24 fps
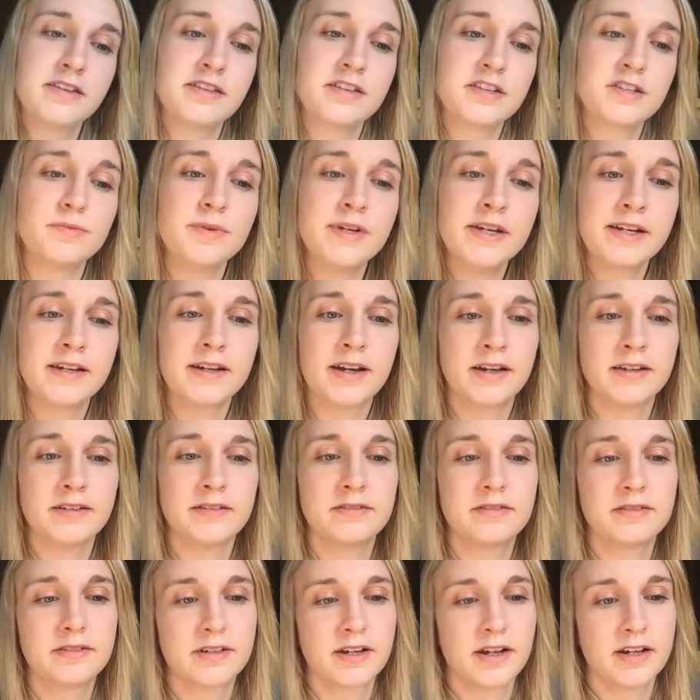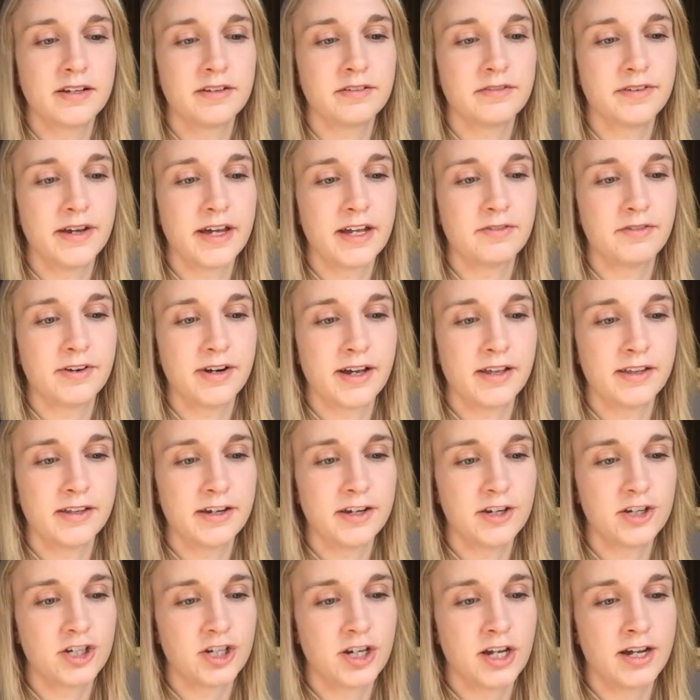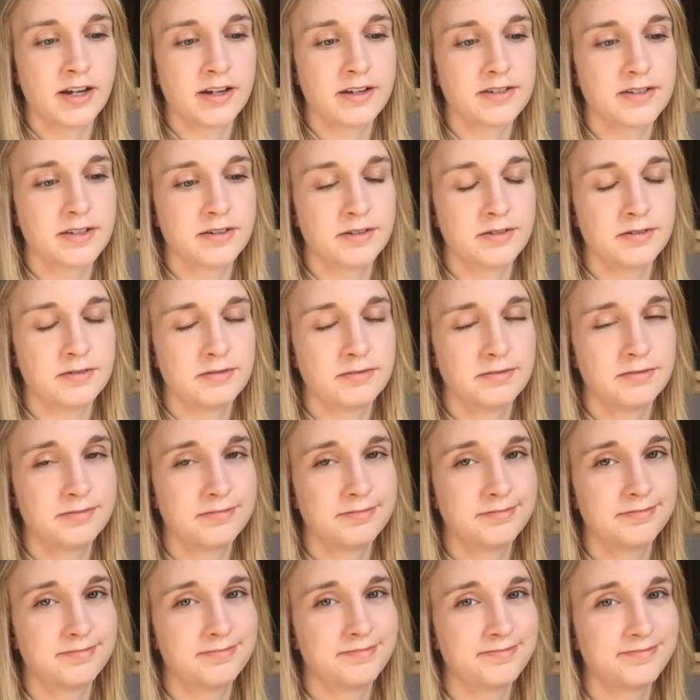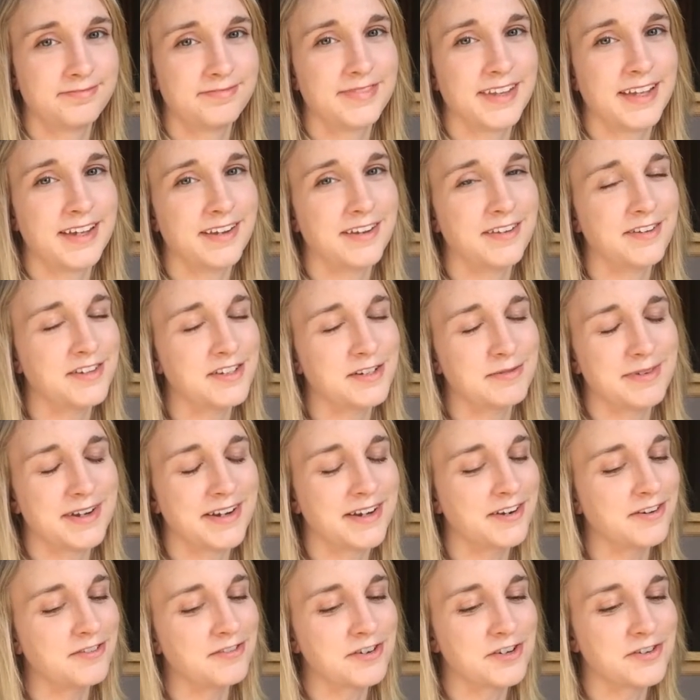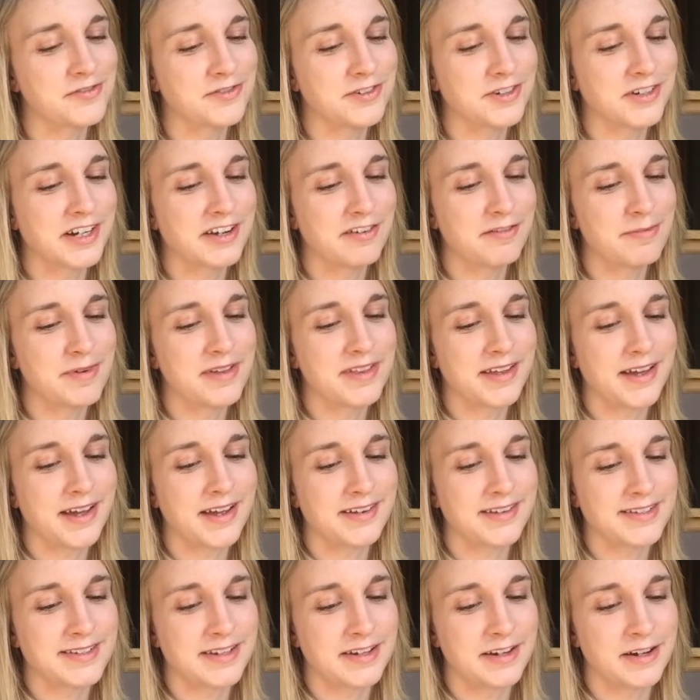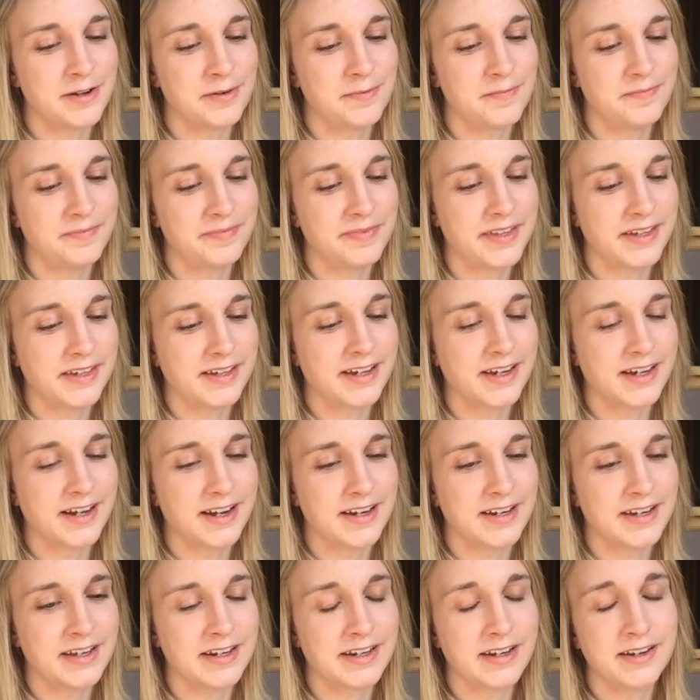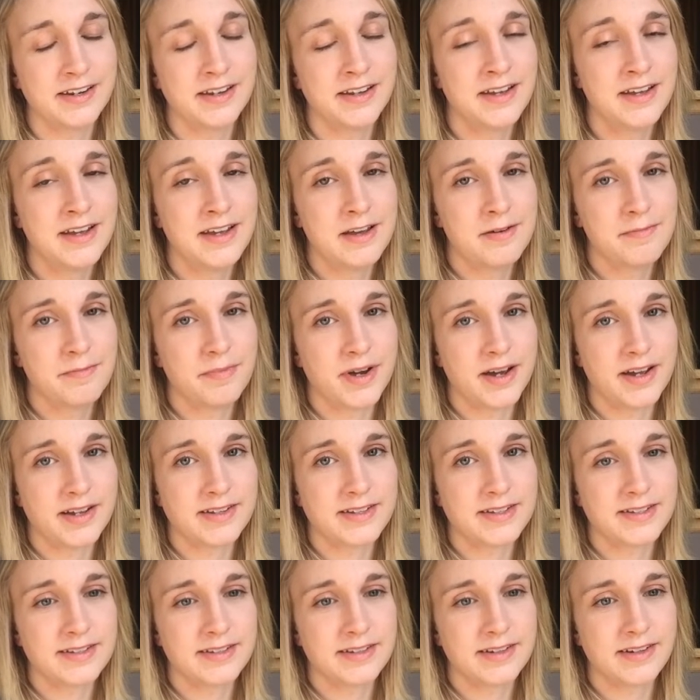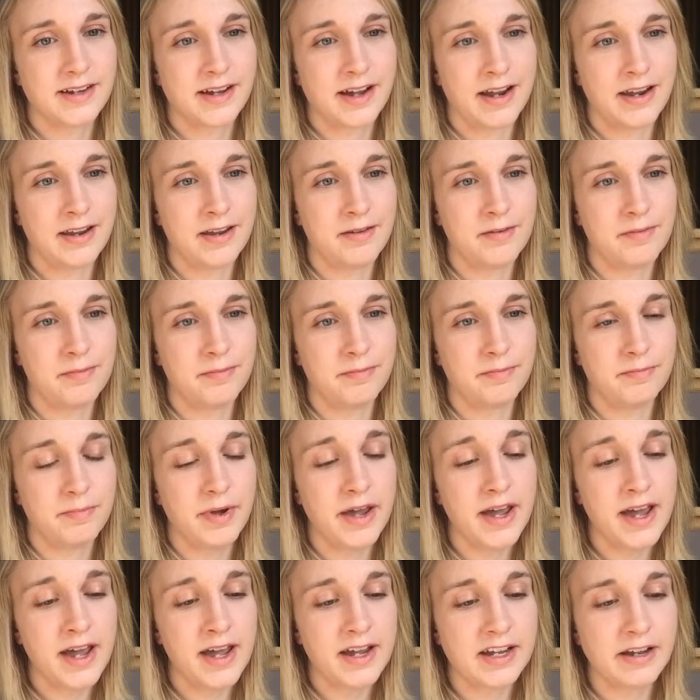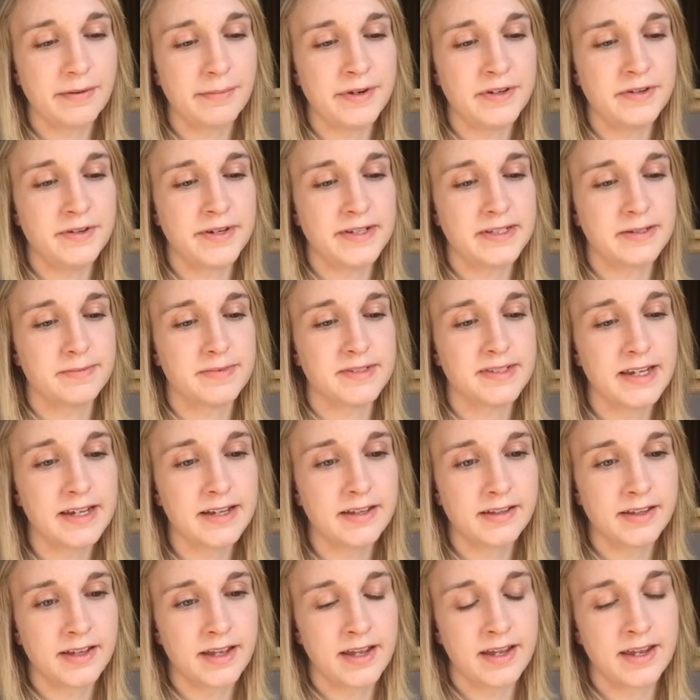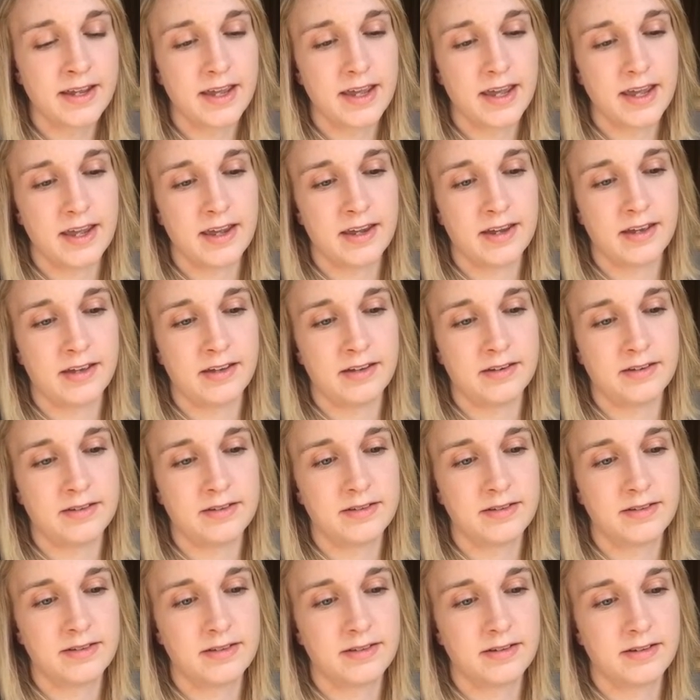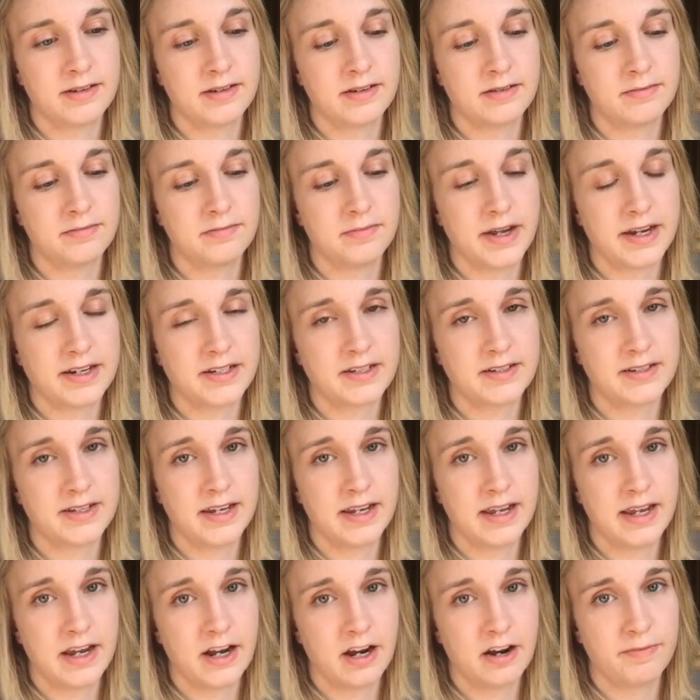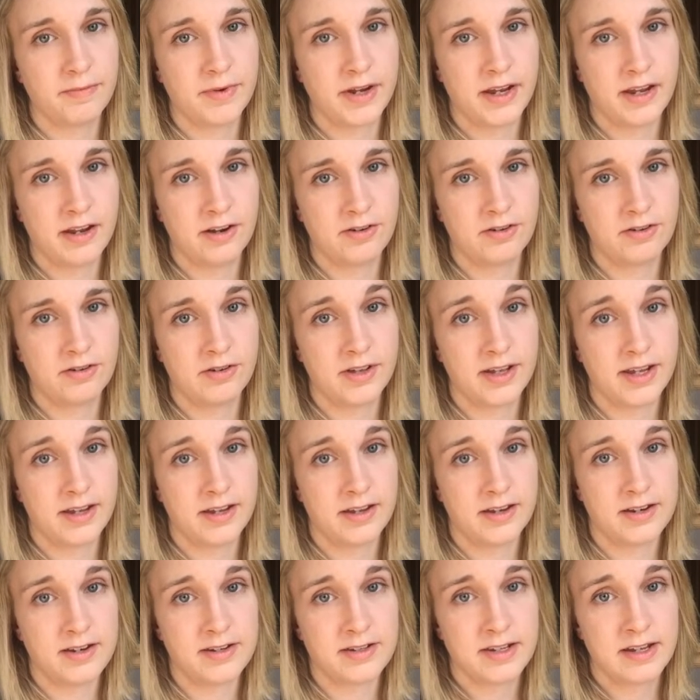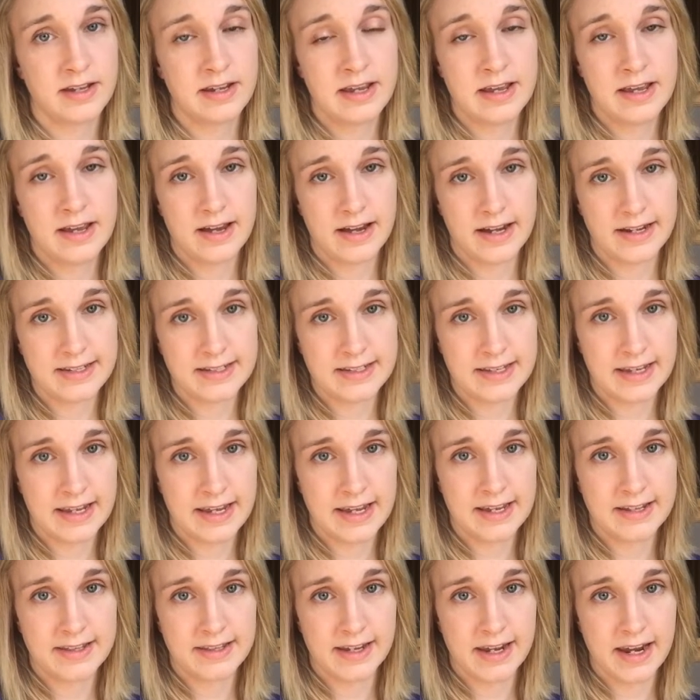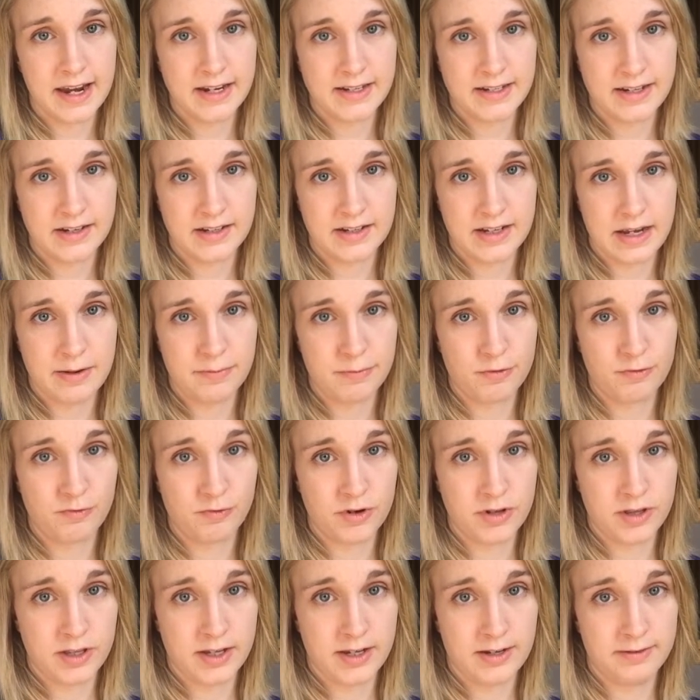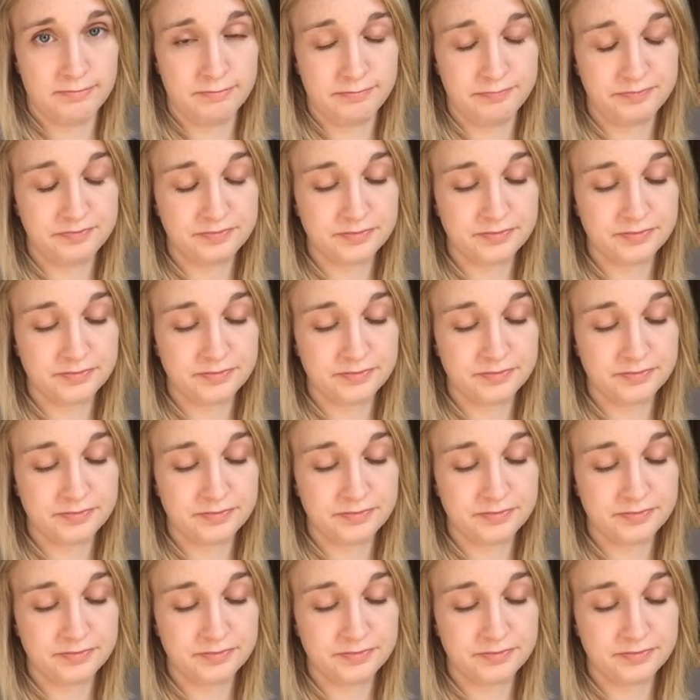of this week, I kind of had a reality check. So thank you to my coach for giving me that the kick I needed. But I am back. I've been doing some cycling and back to taking care of my ankle and icing it and the KT tape and really